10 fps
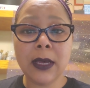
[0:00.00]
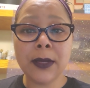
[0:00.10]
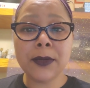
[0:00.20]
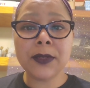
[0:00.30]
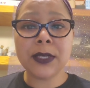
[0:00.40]

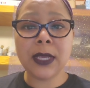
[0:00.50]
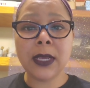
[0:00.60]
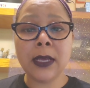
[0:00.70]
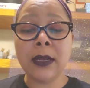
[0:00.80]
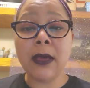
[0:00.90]

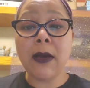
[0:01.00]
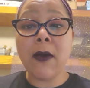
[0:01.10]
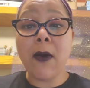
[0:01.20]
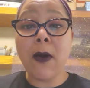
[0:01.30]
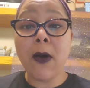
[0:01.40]
understand
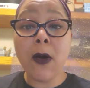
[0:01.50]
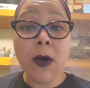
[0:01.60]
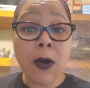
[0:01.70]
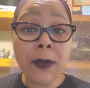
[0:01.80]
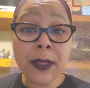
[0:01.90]

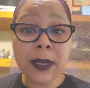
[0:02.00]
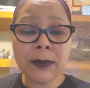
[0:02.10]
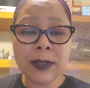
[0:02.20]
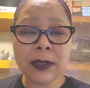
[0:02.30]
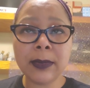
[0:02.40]
all that
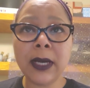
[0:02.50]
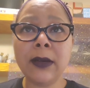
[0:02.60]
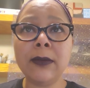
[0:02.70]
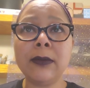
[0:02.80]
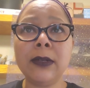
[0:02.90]
it was
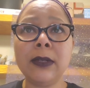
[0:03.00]
about.